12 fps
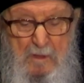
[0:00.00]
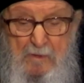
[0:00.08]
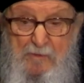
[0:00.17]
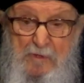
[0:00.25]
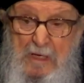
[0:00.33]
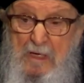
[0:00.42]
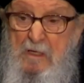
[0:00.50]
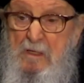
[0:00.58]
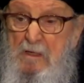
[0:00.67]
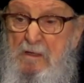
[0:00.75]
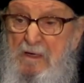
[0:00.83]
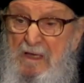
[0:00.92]
real
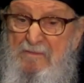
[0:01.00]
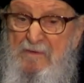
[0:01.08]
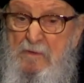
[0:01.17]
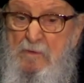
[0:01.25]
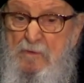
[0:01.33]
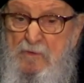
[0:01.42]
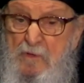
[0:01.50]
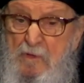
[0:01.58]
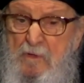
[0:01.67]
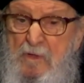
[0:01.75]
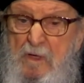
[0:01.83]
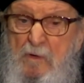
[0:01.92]
love and
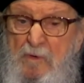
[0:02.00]
concern,